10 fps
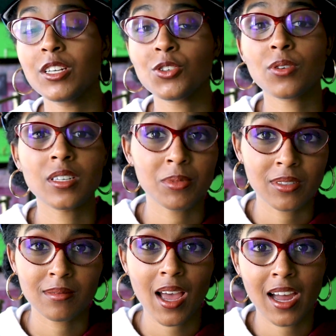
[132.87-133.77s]

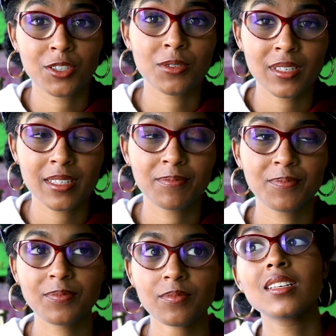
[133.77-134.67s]
enjoyable, actually.
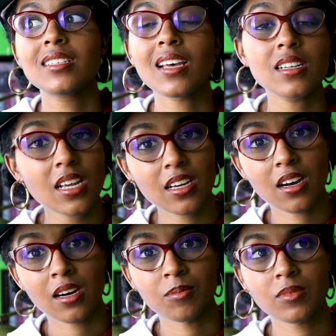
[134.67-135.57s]
Sunday
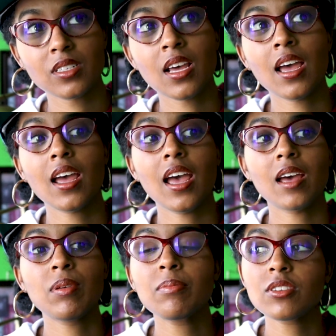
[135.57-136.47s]
comes
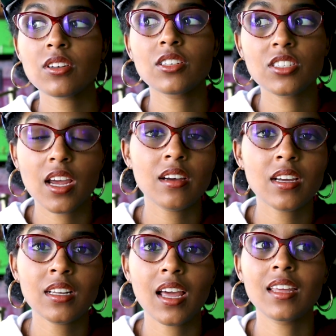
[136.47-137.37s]
and people start
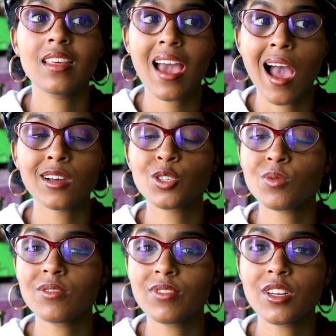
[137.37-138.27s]
sharing like the
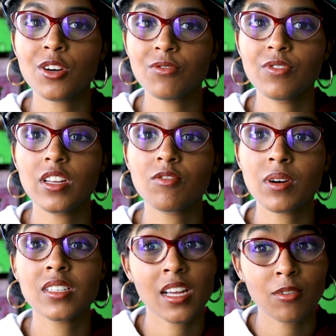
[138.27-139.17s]
actual video feed of
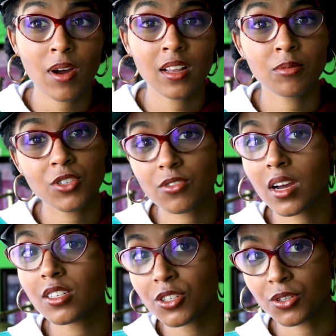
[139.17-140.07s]
what Teddy Riley was
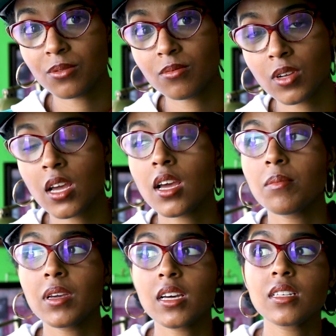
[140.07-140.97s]
trying to do.
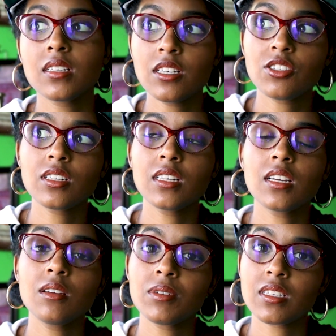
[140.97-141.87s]
Because
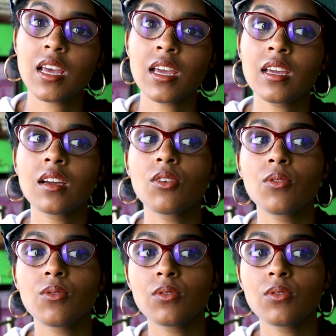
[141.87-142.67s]
initially he was saying